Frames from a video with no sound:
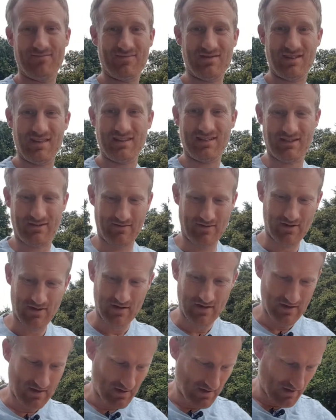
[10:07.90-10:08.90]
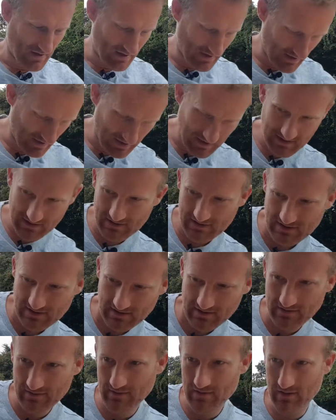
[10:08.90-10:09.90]
That's it. And
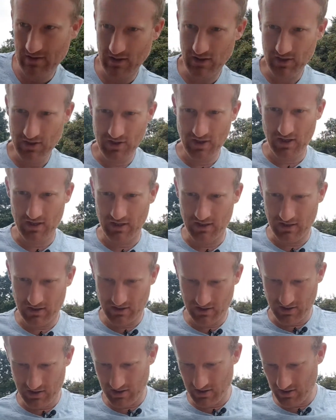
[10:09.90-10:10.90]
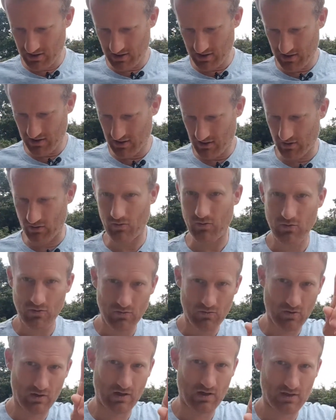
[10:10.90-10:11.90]
I think, oh,
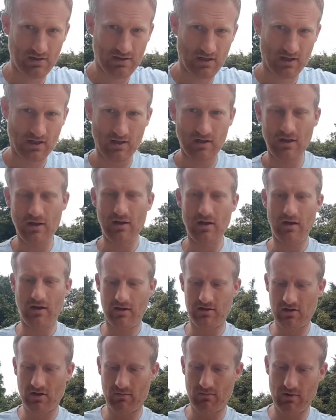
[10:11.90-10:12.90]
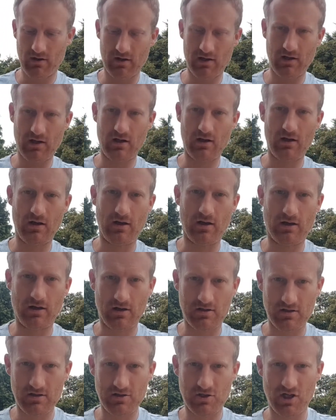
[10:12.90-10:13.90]
one last thing. So my
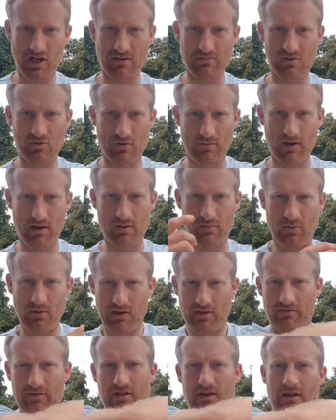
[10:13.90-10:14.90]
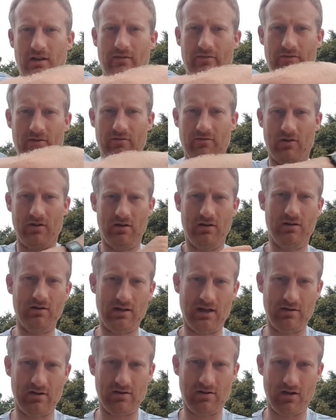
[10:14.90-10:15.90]
cousin James, who I met up with the other day for the run
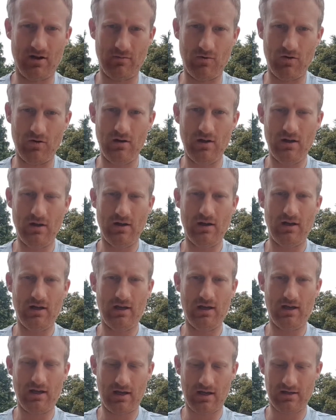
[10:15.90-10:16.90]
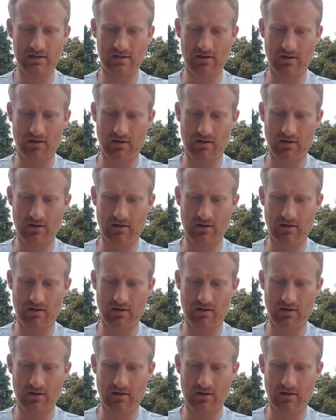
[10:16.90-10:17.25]
down in Dartmoor, he has